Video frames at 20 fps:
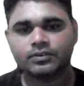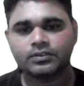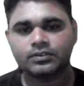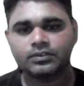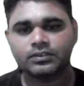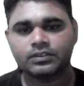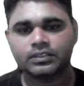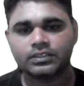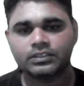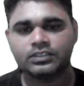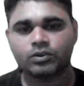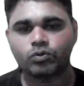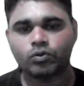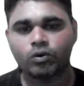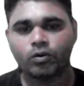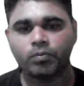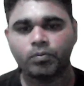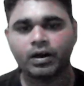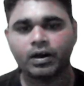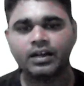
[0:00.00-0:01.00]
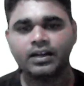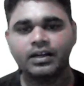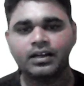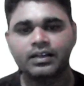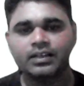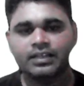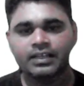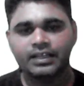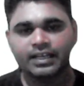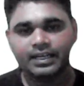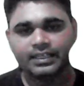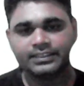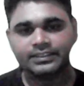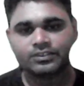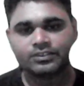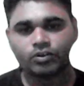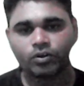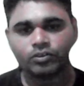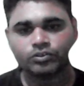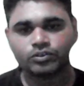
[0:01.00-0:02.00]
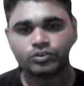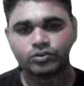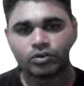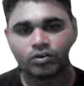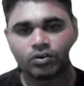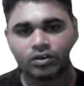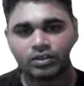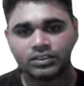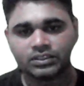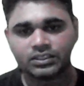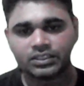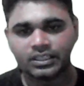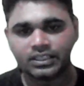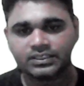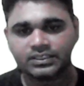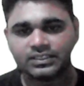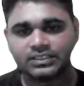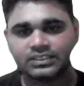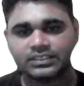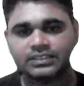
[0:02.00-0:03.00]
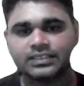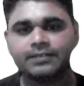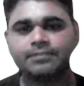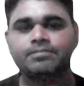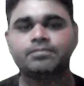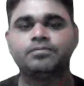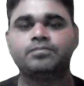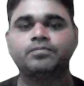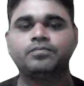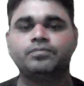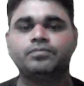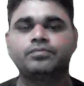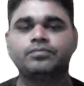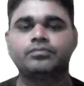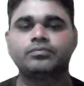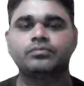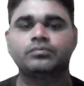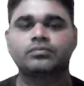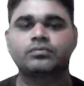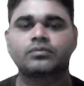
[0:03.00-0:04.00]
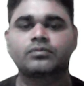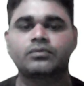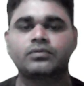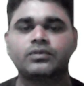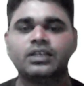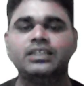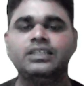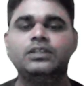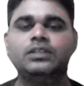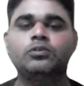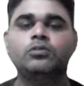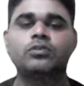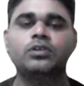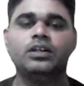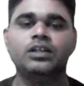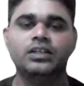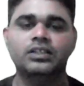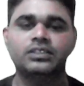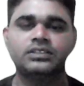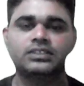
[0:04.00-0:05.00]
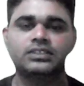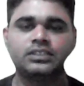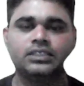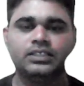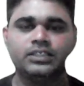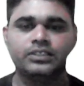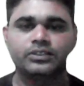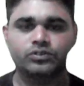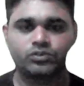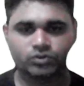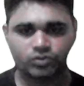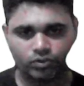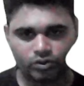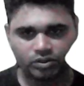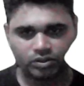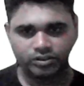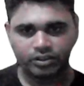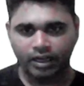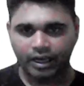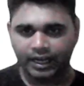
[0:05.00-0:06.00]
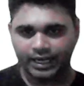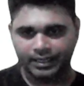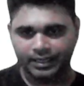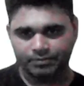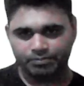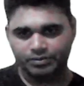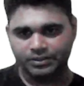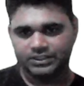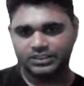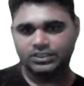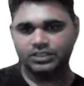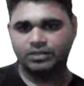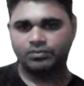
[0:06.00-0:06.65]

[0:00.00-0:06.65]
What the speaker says: and it also contains a nucleus. So, the RBC of